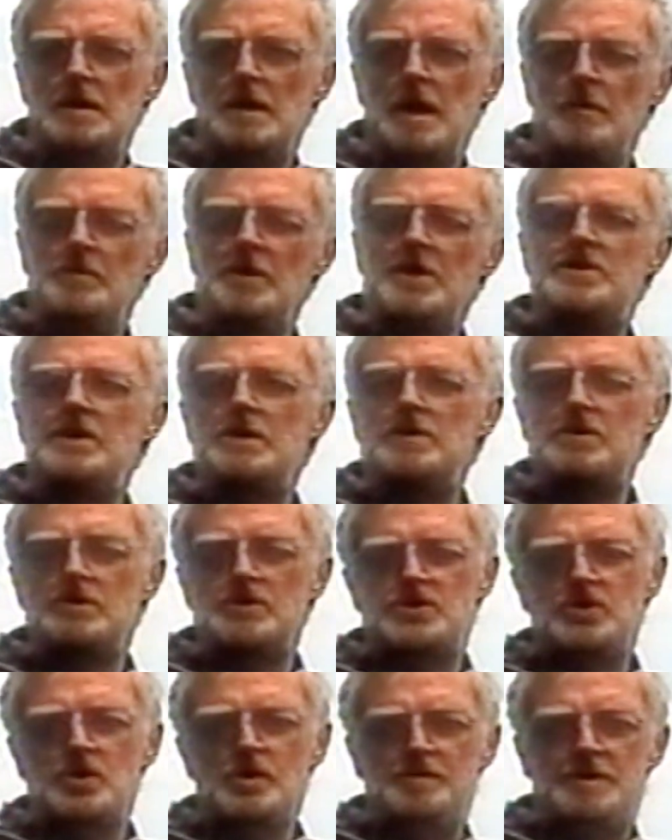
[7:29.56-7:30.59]
I went into a
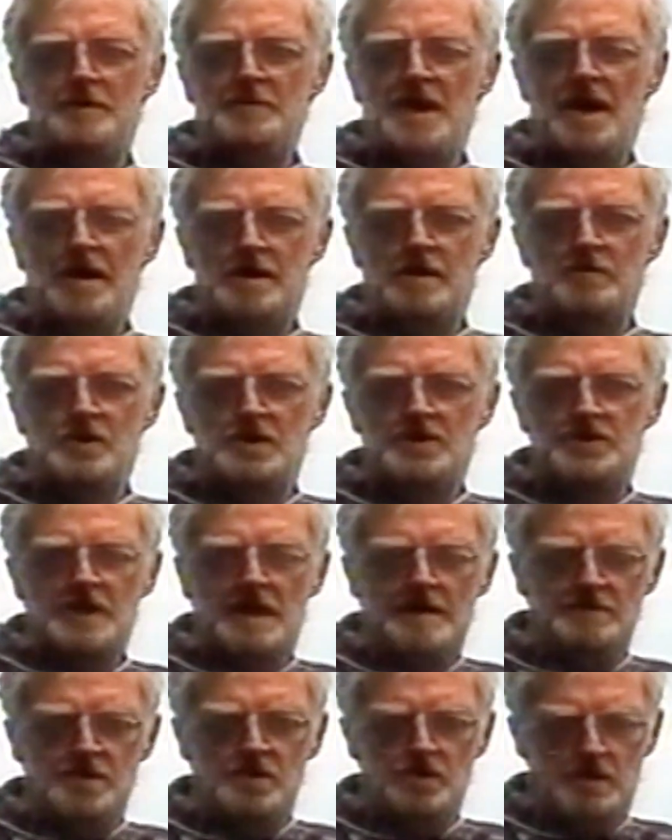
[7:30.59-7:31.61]
supermarket one
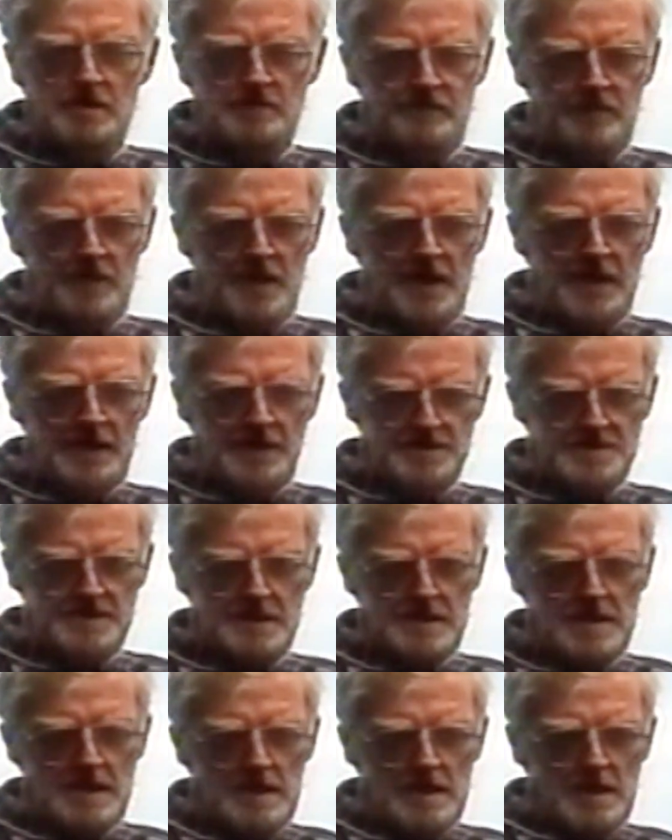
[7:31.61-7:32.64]
time looking for eggs,
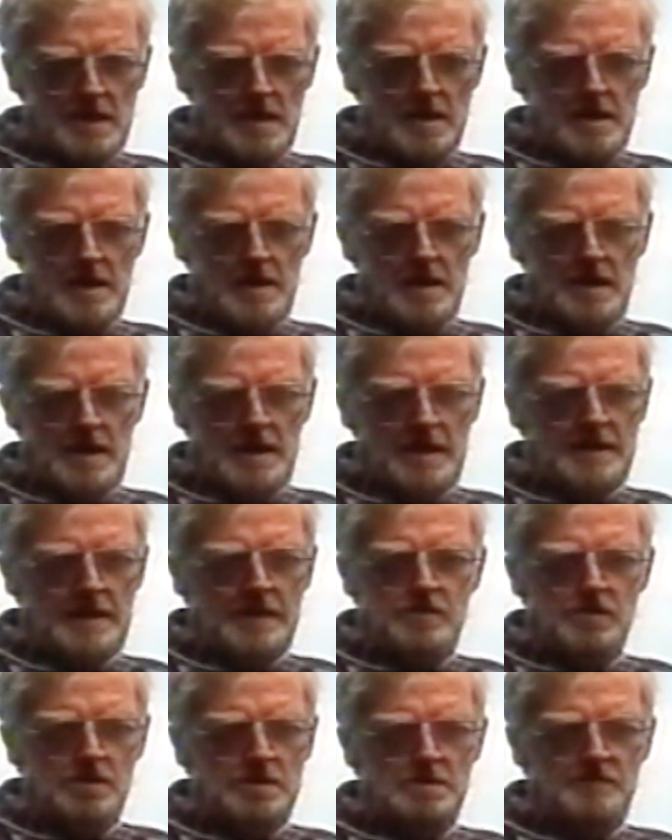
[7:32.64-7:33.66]
and I
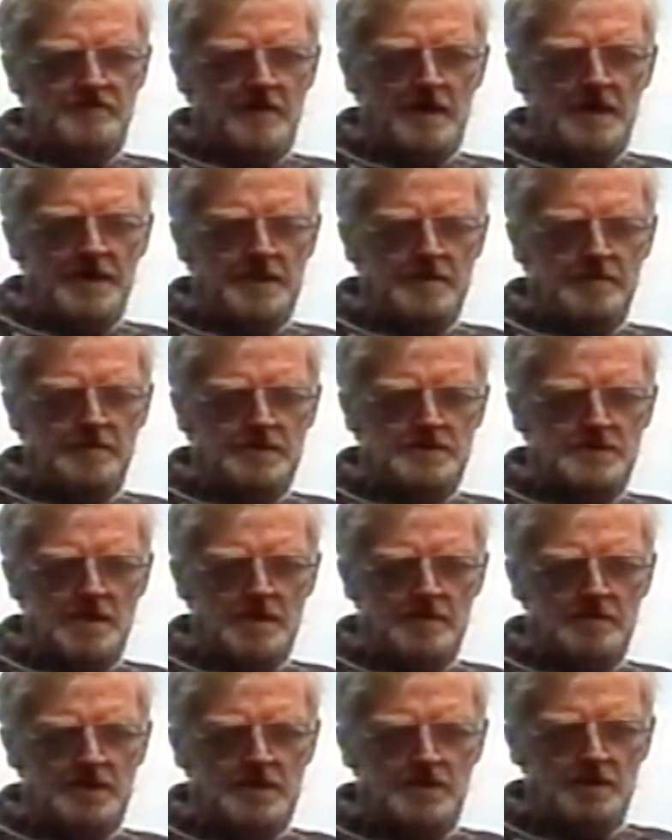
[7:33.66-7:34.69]
couldn't find them, so
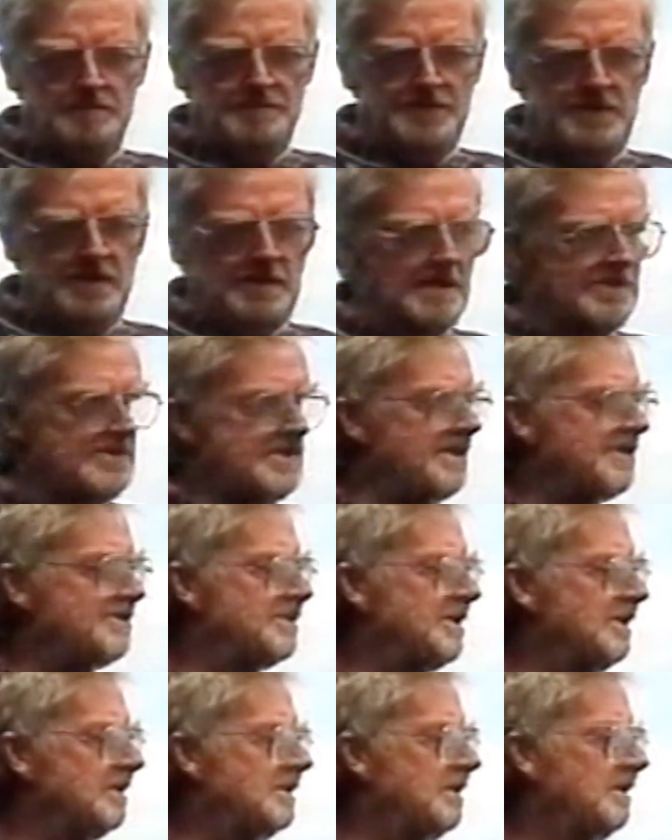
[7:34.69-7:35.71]
I went up to the
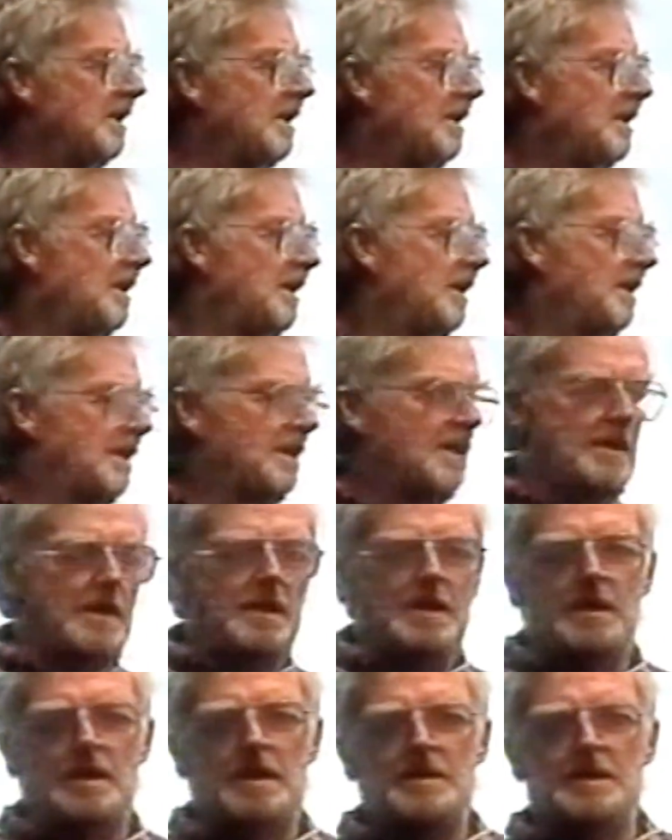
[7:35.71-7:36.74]
assistant
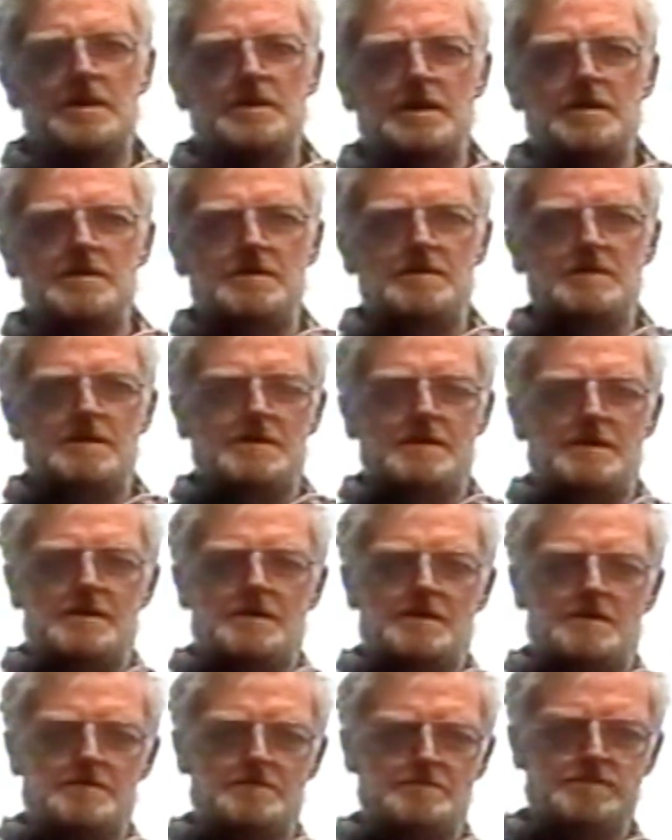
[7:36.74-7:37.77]
and I said,
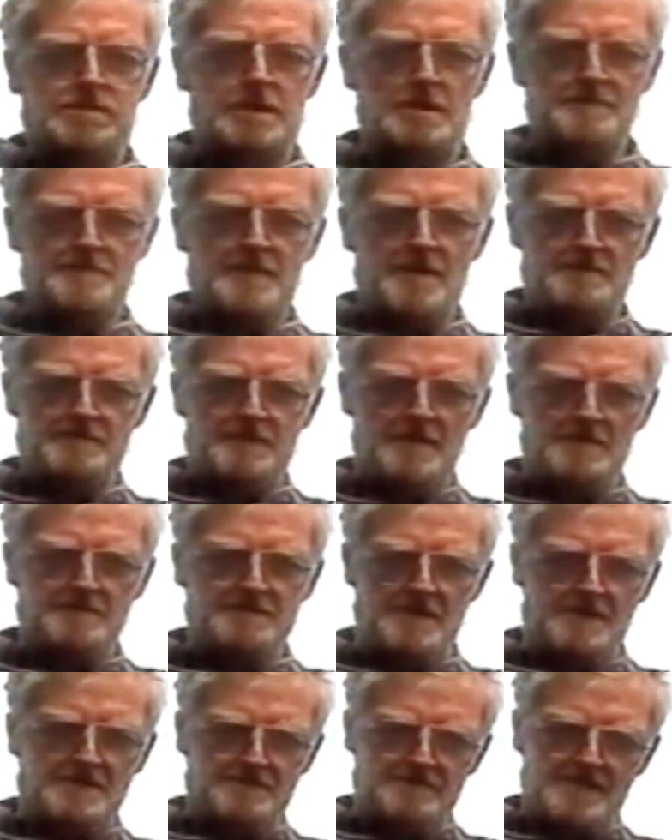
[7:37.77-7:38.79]
"Whoop, whoop, whoop,
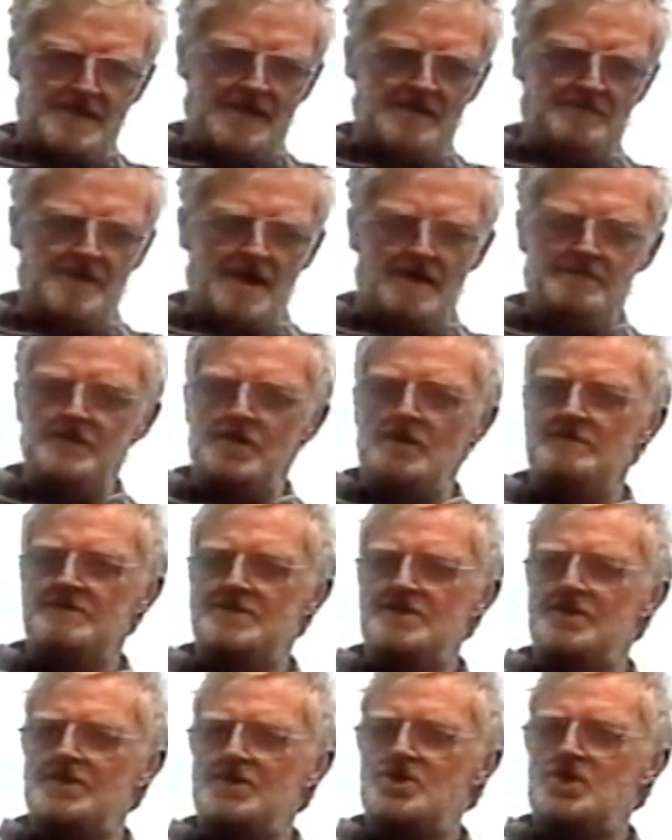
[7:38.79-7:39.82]
whoop." They brought me over
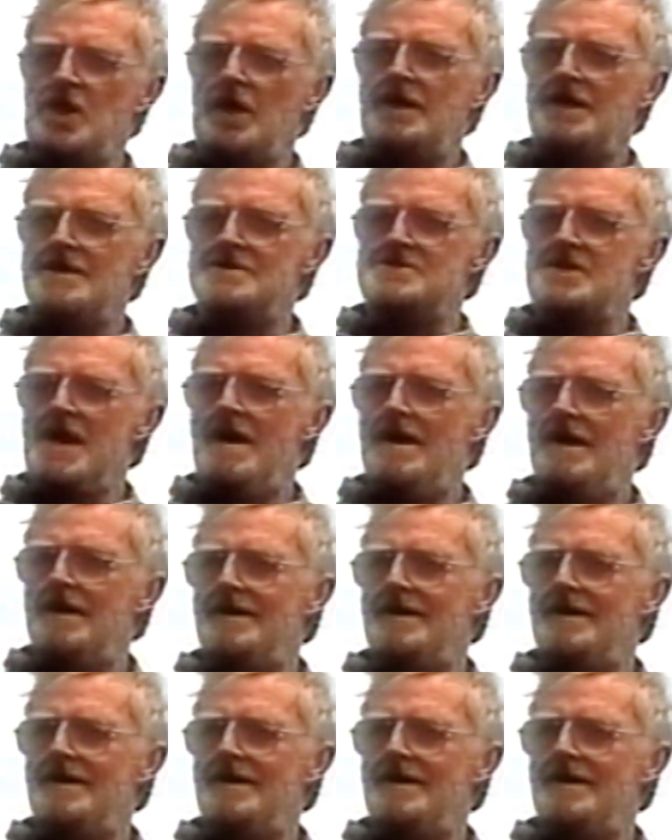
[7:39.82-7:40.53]
to the chickens, yeah.